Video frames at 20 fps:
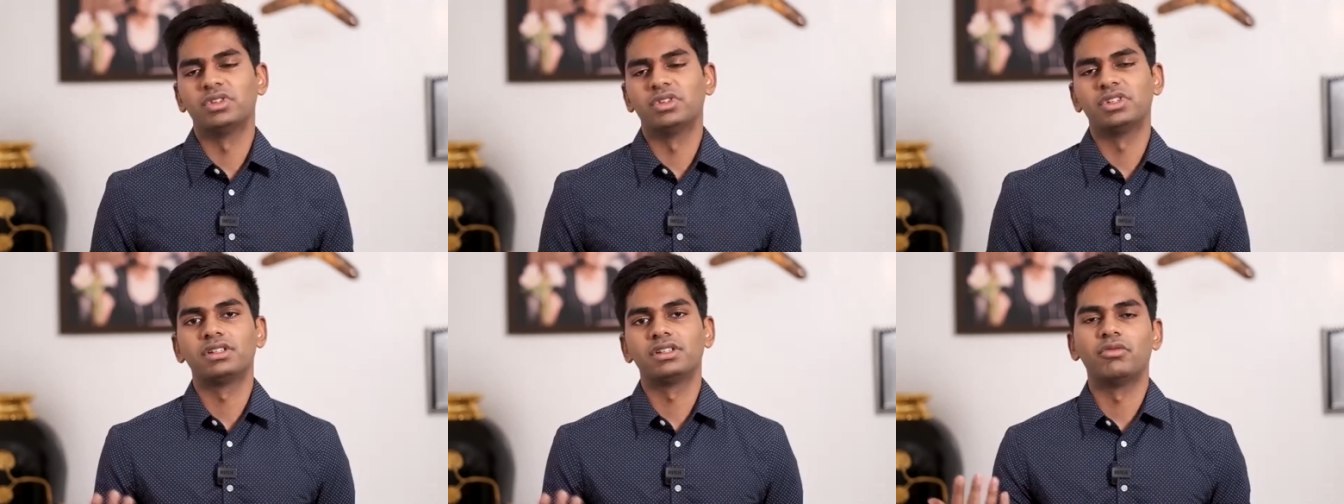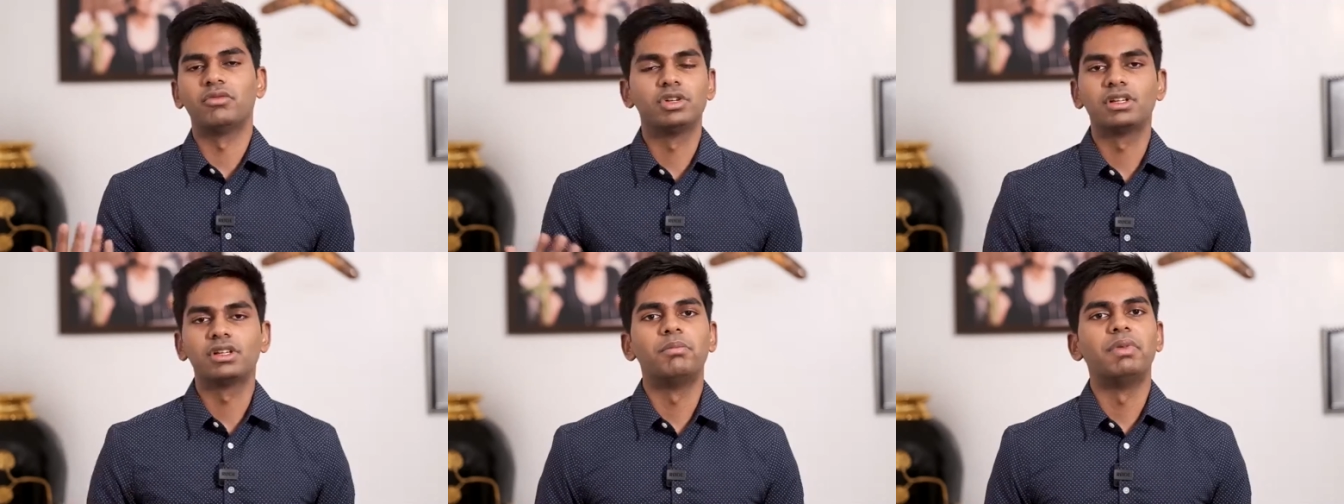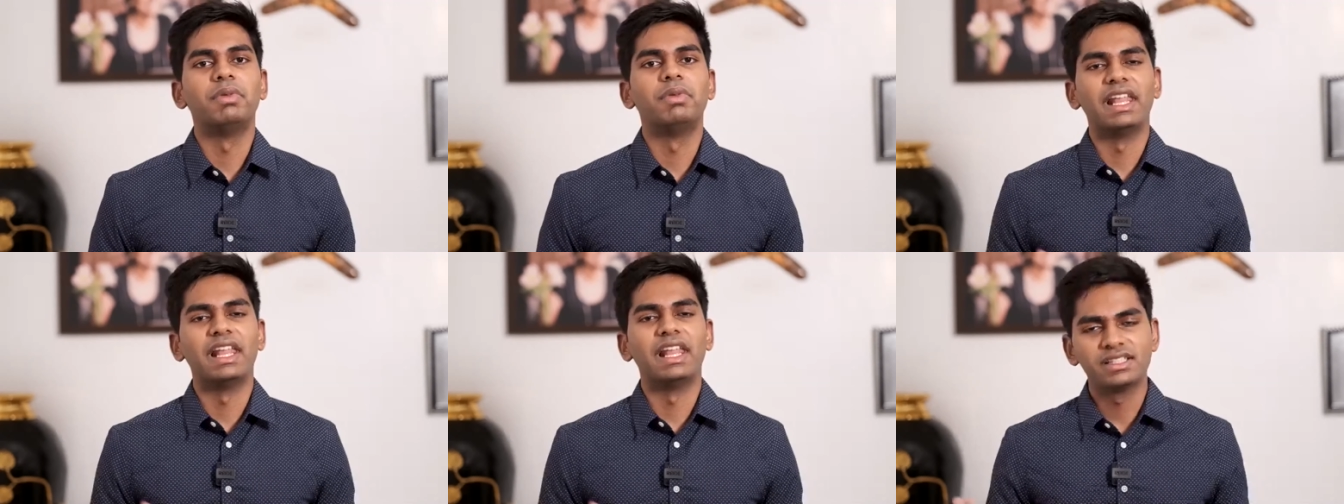was a
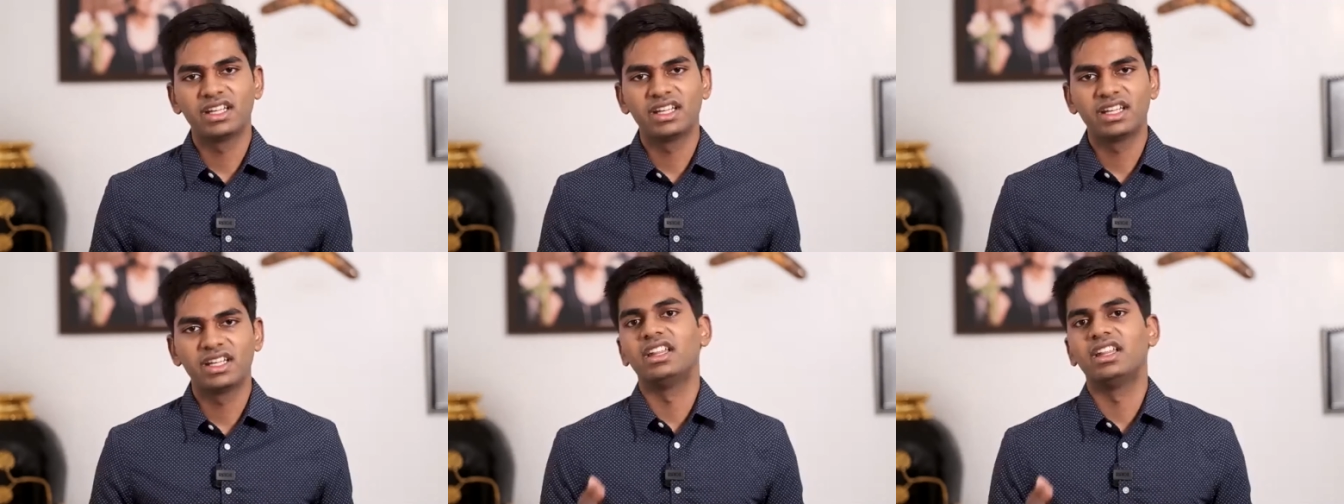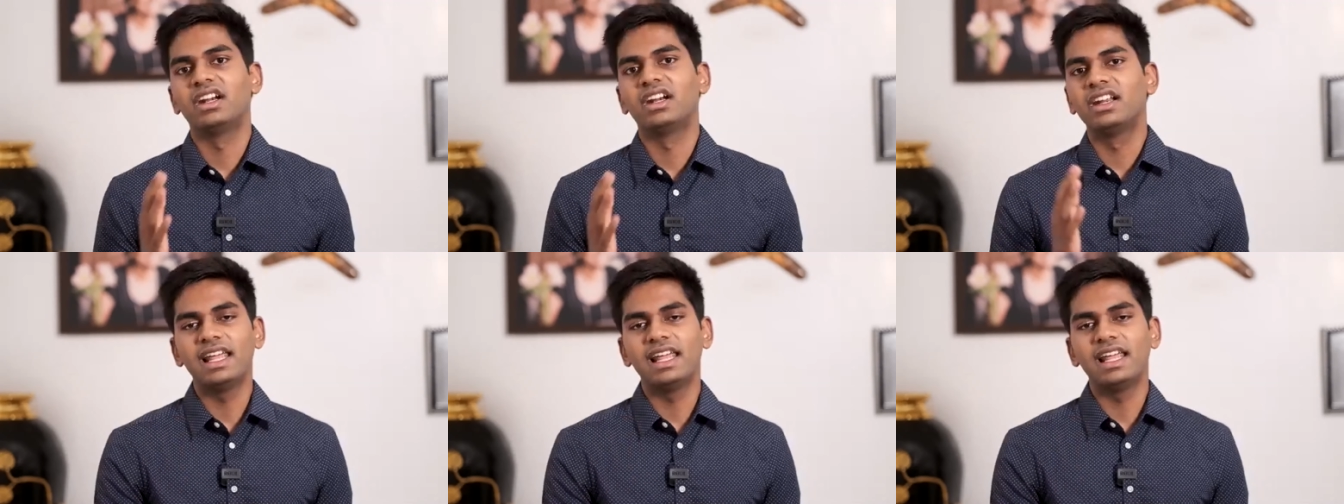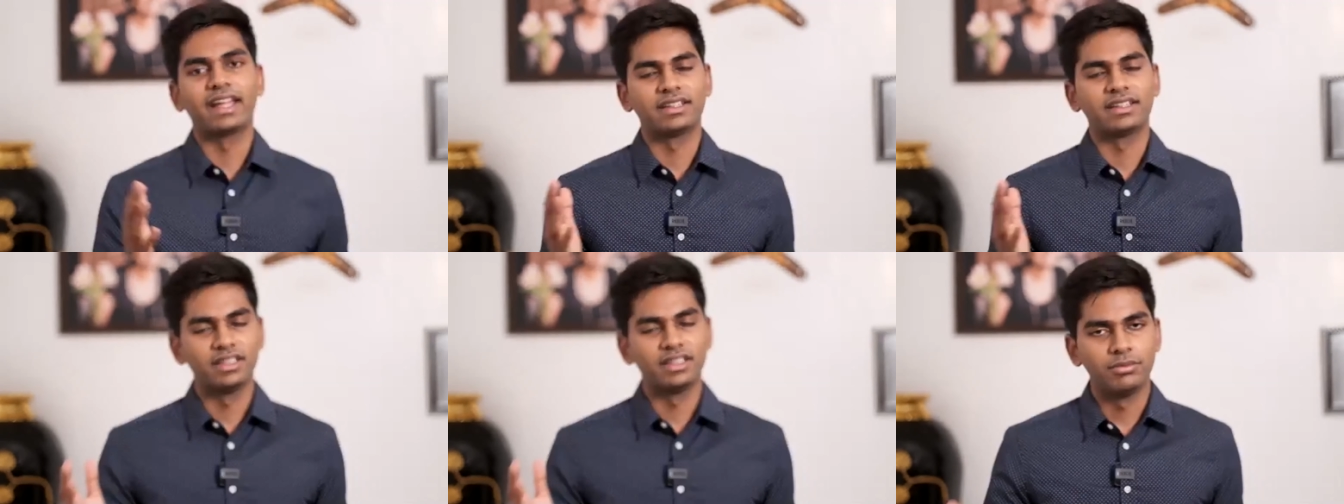blessing and they really
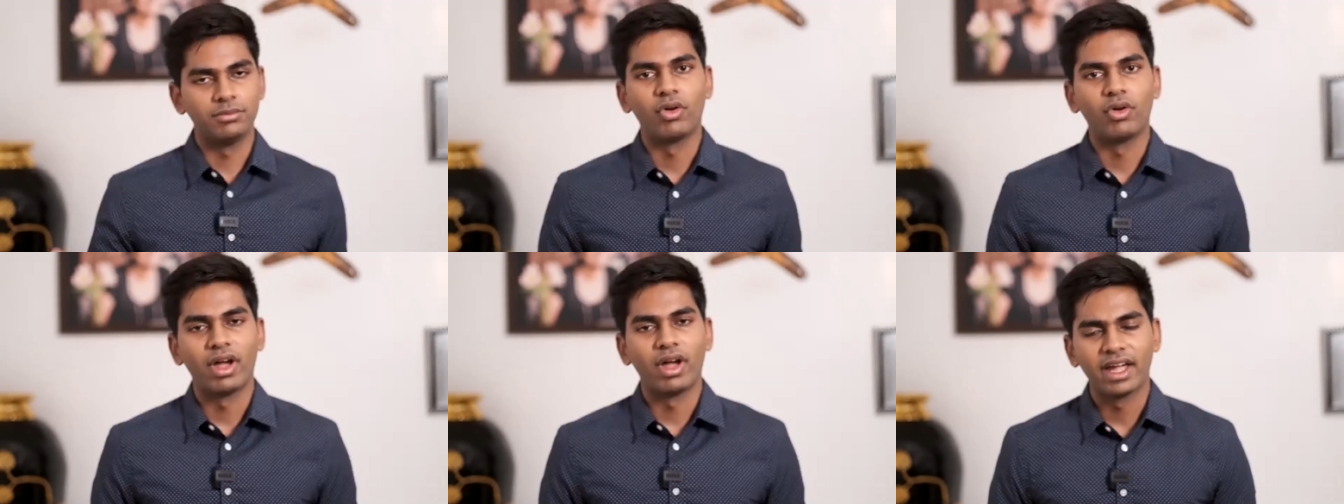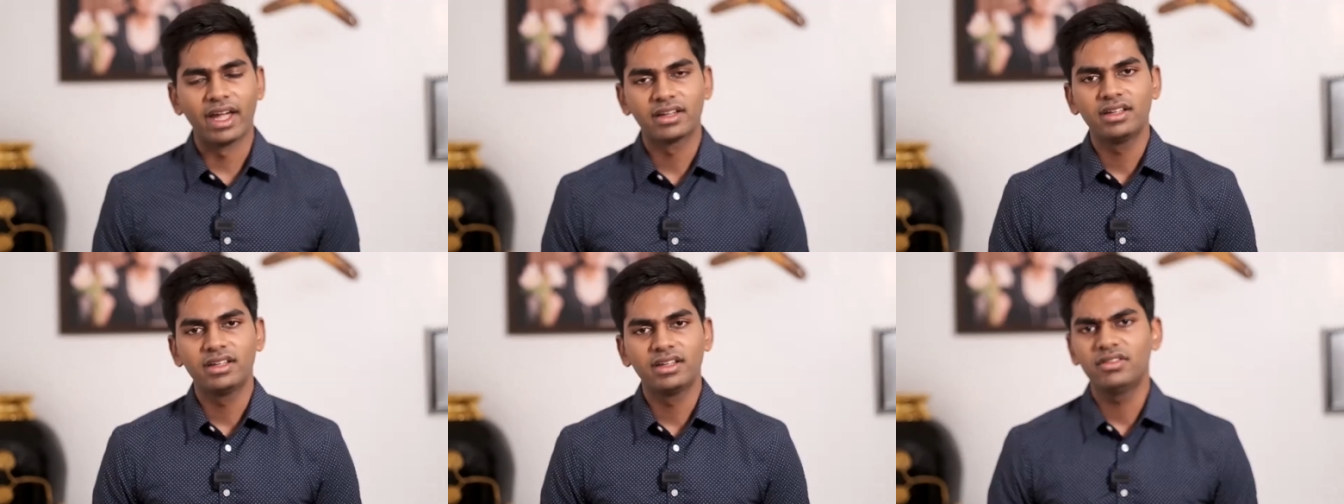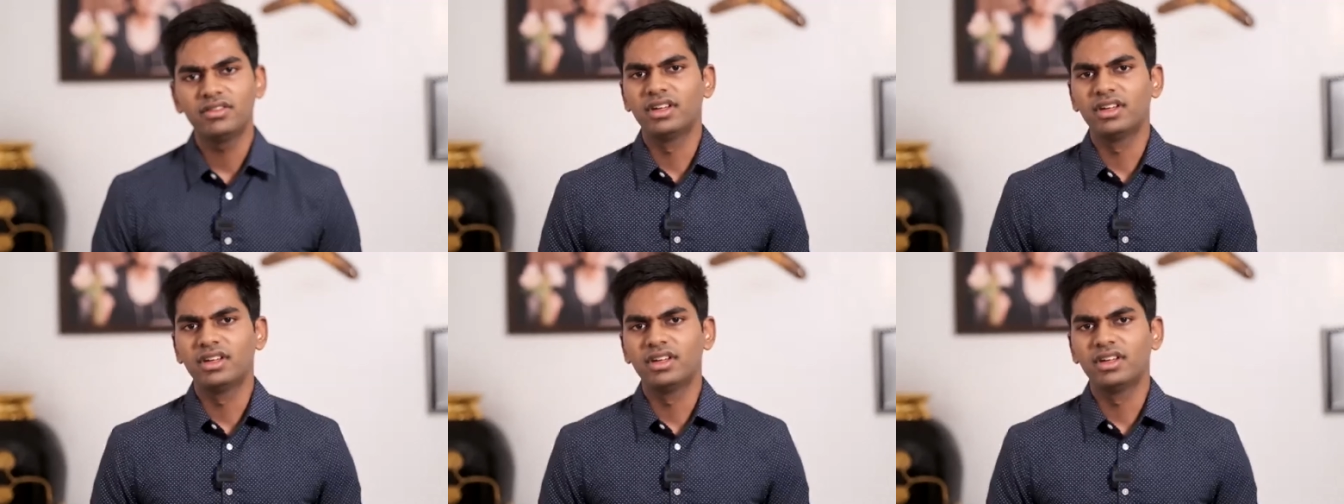acted proactive.